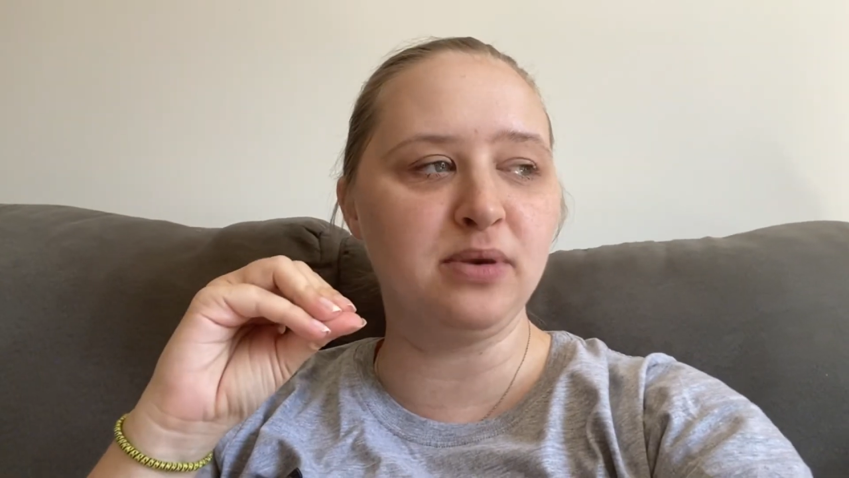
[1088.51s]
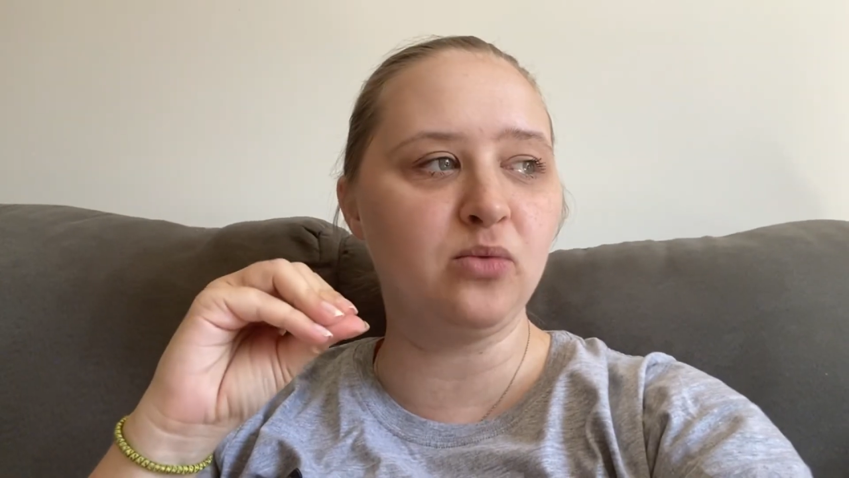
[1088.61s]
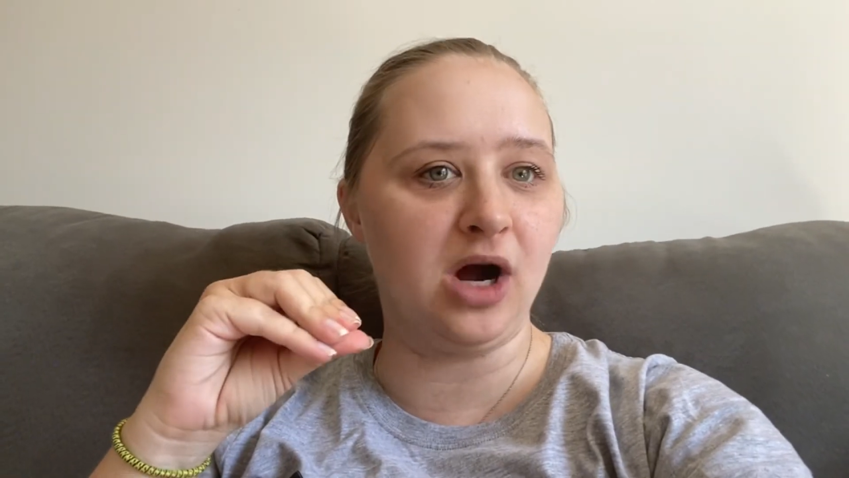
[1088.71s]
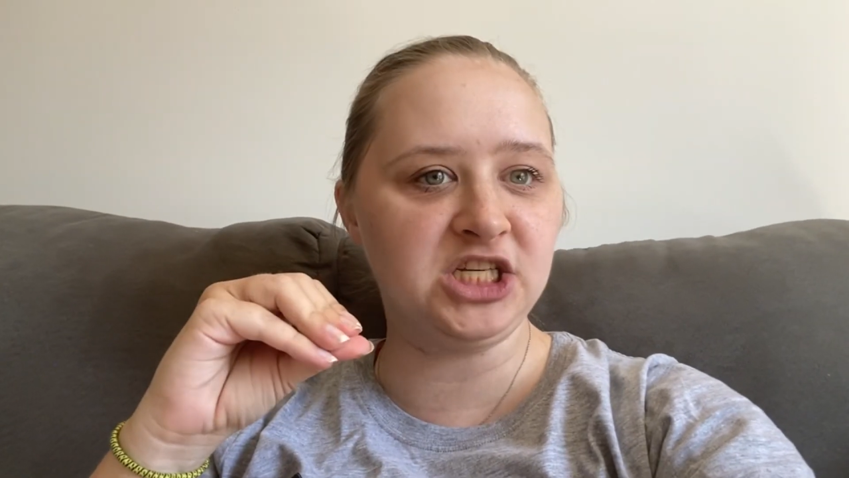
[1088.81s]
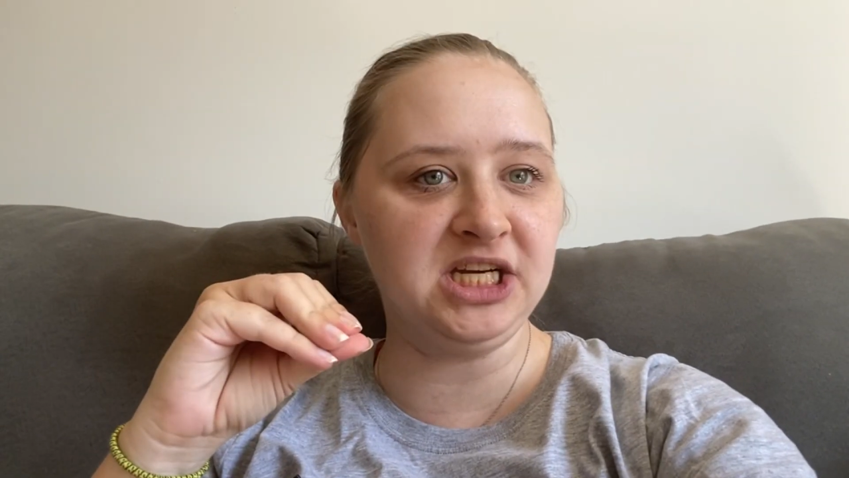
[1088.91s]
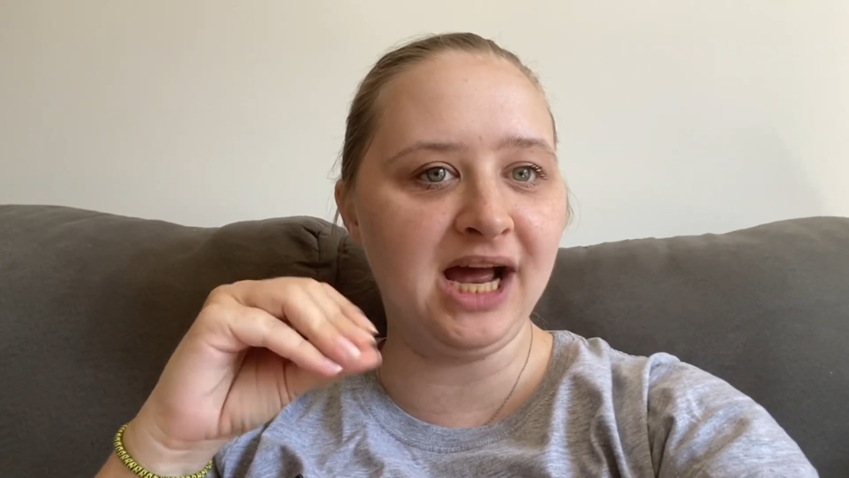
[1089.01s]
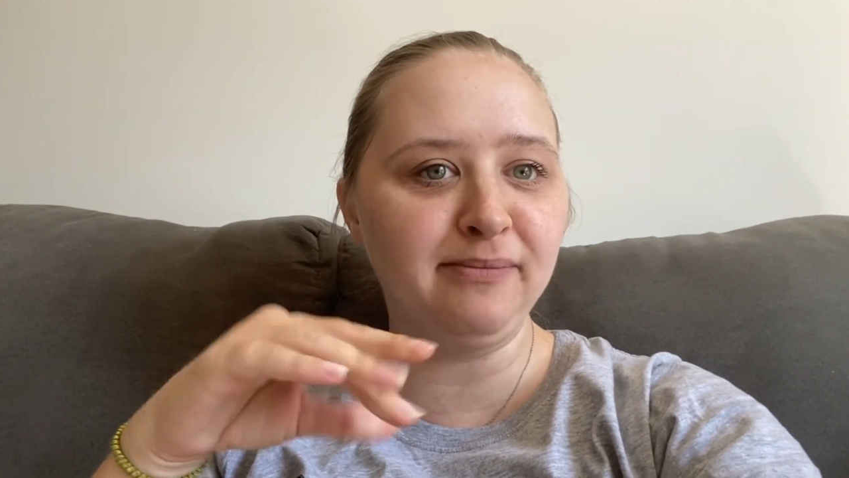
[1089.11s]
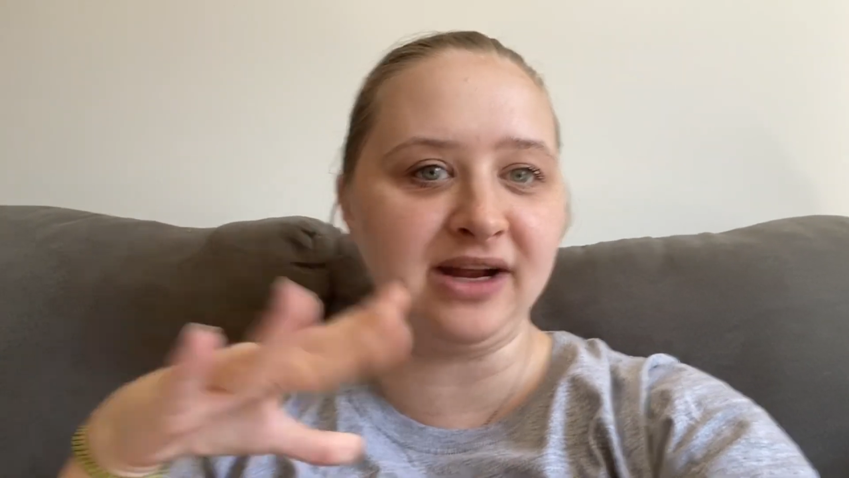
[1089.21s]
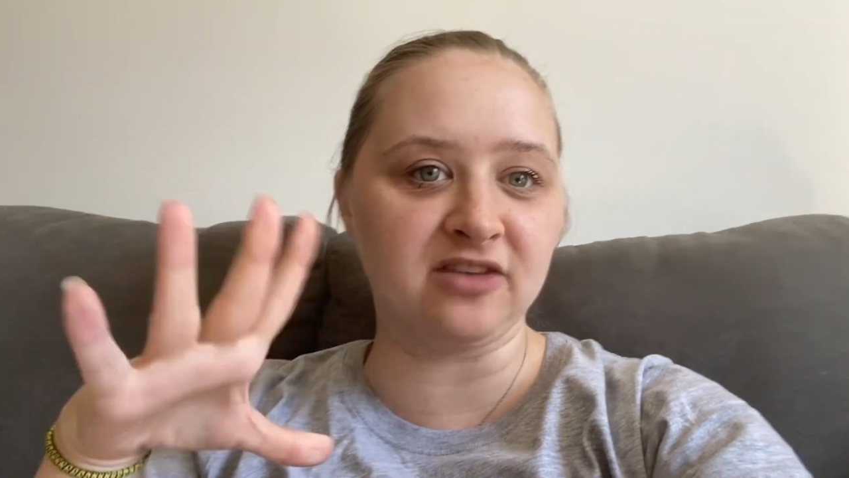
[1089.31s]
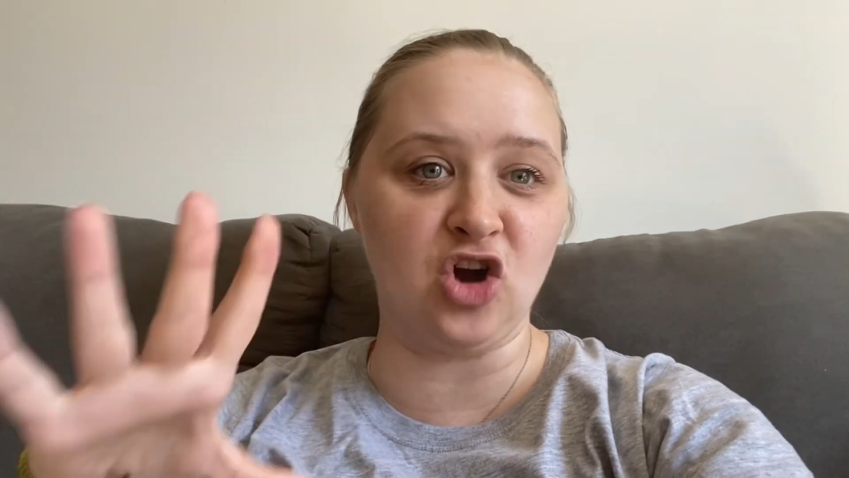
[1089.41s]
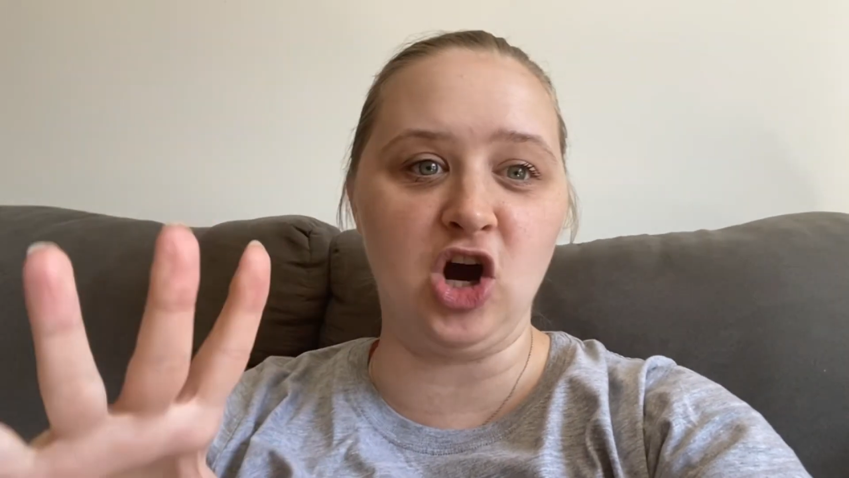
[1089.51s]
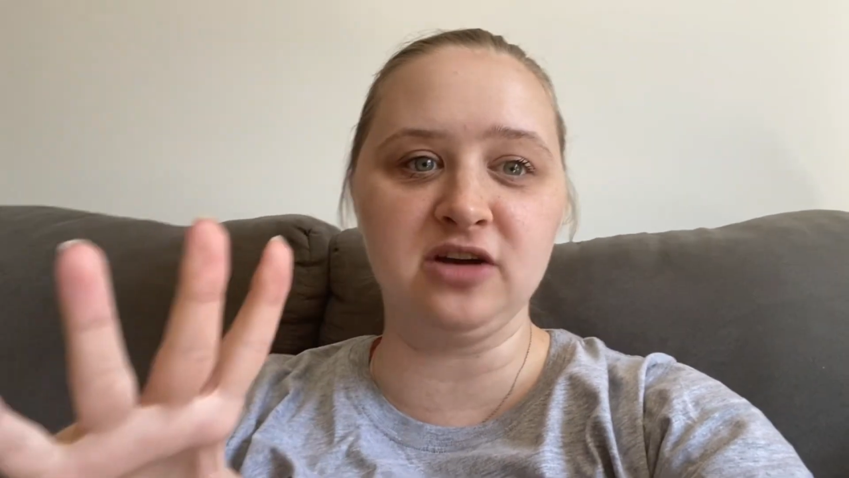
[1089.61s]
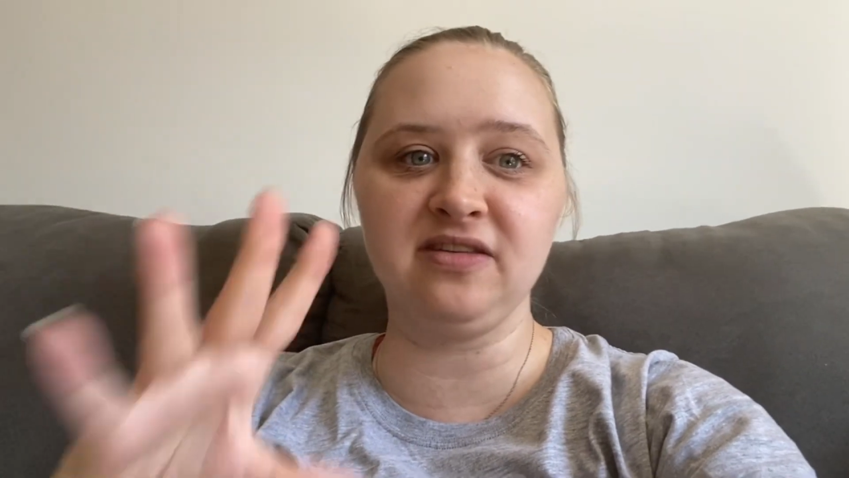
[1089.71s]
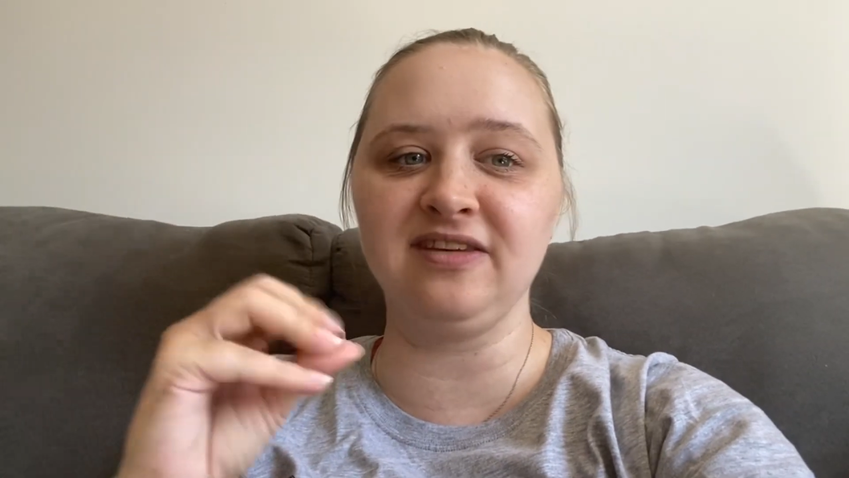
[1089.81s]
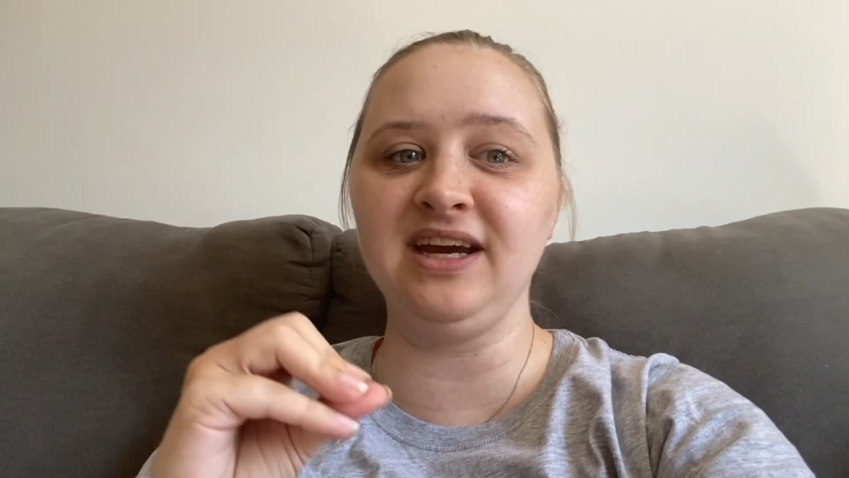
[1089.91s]
been watching that because
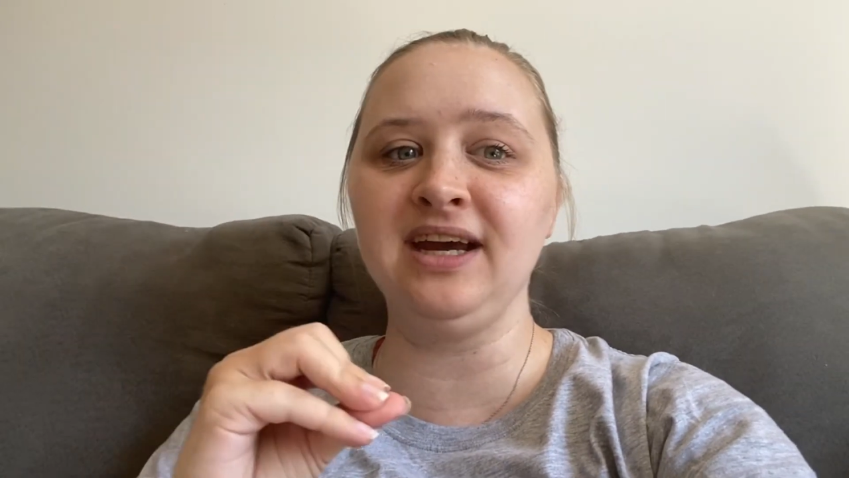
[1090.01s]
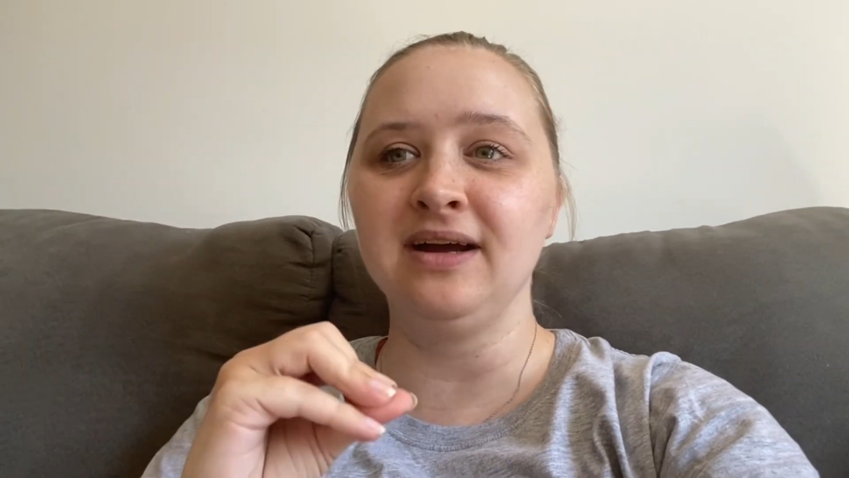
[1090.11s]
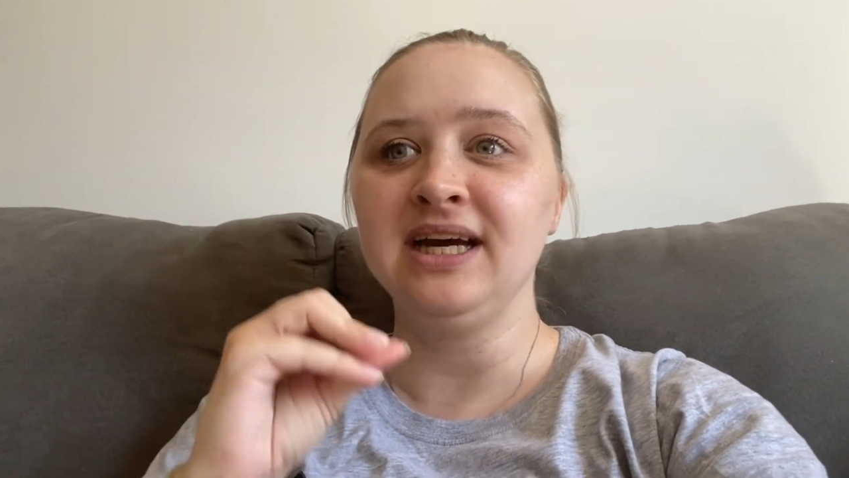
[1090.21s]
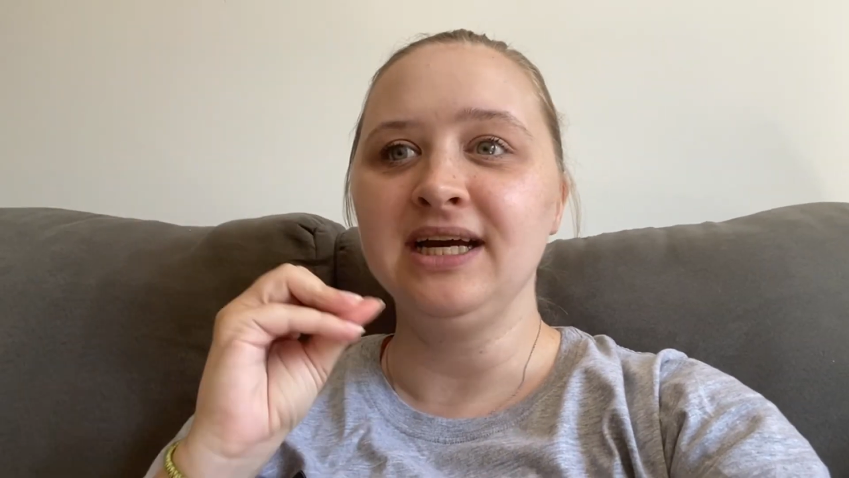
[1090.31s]
honestly,